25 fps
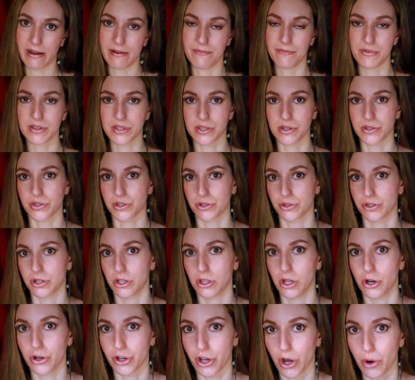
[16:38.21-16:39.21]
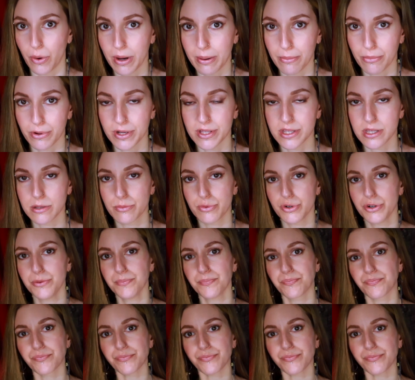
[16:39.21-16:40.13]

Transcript: emphasis on the logoic principle.